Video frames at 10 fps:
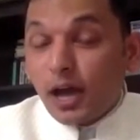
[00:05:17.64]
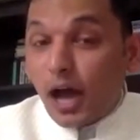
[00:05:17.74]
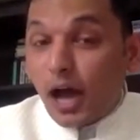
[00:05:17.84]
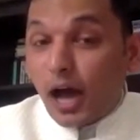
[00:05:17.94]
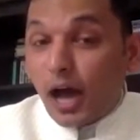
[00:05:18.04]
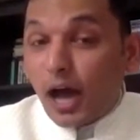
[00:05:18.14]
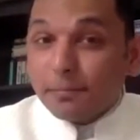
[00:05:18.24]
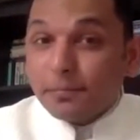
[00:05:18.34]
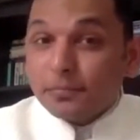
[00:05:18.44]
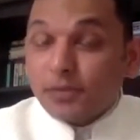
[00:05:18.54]
I
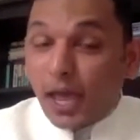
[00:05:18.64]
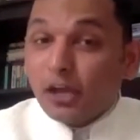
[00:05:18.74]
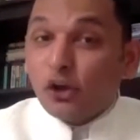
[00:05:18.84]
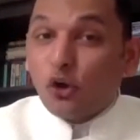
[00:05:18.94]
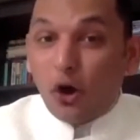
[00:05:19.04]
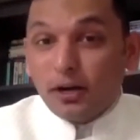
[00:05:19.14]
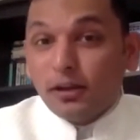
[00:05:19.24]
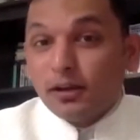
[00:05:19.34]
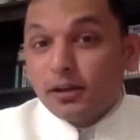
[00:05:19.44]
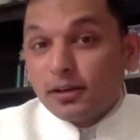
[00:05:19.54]
thank
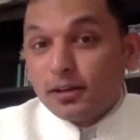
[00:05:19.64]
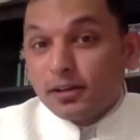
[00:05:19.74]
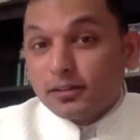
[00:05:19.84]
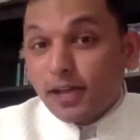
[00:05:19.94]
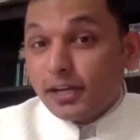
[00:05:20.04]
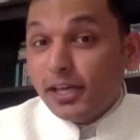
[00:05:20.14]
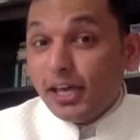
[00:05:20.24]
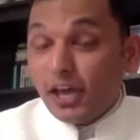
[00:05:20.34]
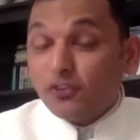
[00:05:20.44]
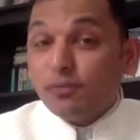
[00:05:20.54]
God that He
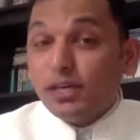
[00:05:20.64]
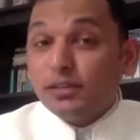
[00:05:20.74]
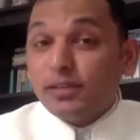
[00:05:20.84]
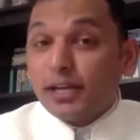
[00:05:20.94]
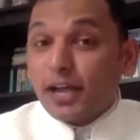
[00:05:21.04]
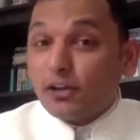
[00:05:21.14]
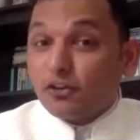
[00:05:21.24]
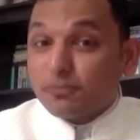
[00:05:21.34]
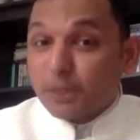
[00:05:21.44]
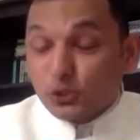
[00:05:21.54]
gave me that kind of
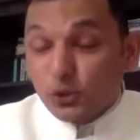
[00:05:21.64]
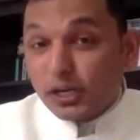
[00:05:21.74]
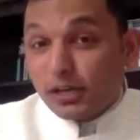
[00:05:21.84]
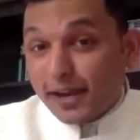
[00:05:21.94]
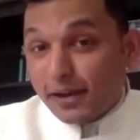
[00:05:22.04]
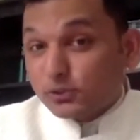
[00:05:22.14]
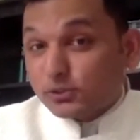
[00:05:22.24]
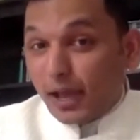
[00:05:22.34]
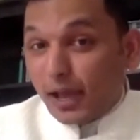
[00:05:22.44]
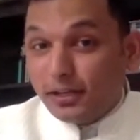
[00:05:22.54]
maturity when
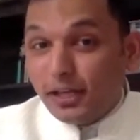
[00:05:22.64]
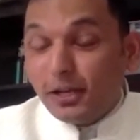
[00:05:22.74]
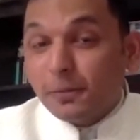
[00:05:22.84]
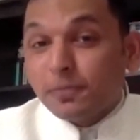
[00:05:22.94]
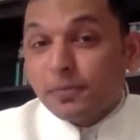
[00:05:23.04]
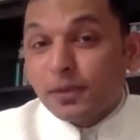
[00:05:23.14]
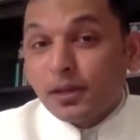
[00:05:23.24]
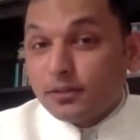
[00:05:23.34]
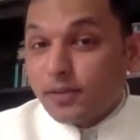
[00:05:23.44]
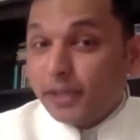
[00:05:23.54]
I was
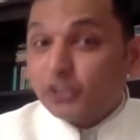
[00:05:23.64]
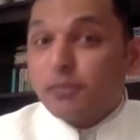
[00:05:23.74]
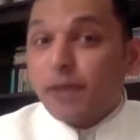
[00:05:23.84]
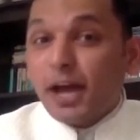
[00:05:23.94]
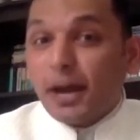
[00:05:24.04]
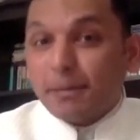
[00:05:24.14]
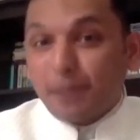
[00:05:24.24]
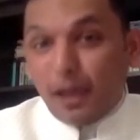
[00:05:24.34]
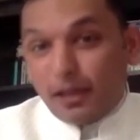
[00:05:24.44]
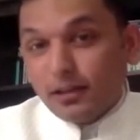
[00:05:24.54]
19. Thanks my
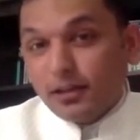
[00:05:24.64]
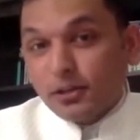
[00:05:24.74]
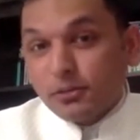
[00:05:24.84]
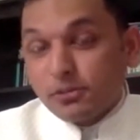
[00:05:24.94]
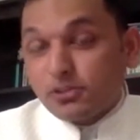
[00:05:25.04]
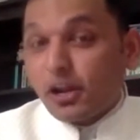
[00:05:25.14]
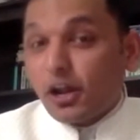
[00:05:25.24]
upline, Mr.